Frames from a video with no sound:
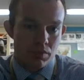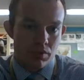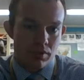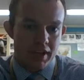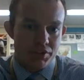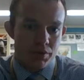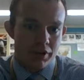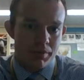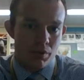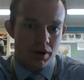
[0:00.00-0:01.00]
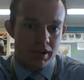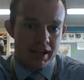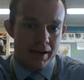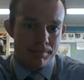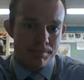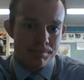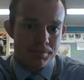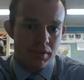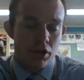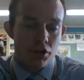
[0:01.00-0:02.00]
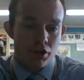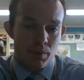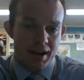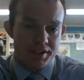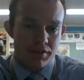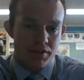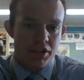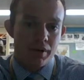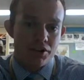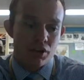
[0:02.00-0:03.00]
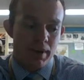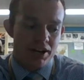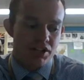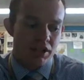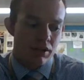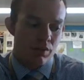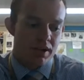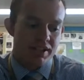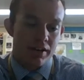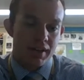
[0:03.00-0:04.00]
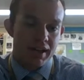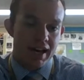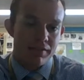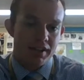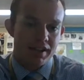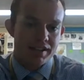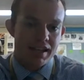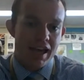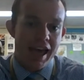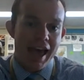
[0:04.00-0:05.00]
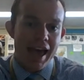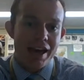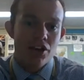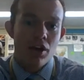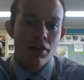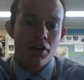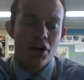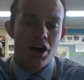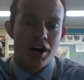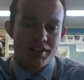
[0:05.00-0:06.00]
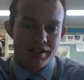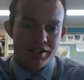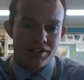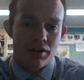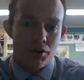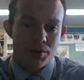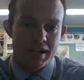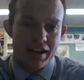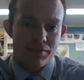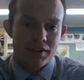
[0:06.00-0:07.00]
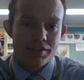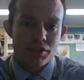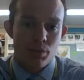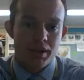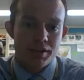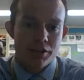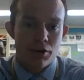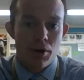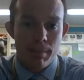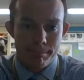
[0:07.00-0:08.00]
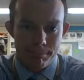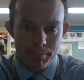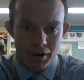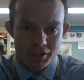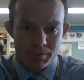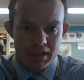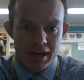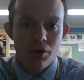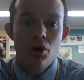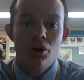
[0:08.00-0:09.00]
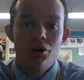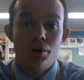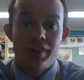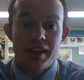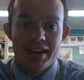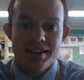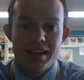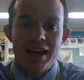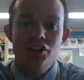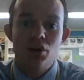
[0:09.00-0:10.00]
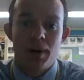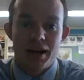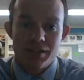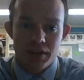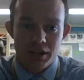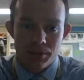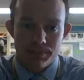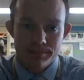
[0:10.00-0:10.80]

That's what you're going to be working on. You're going to watch the video, and as you're watching, write down the conflicts and the causes of those conflicts that you witness. Pause me now, go to the next slide to watch the video.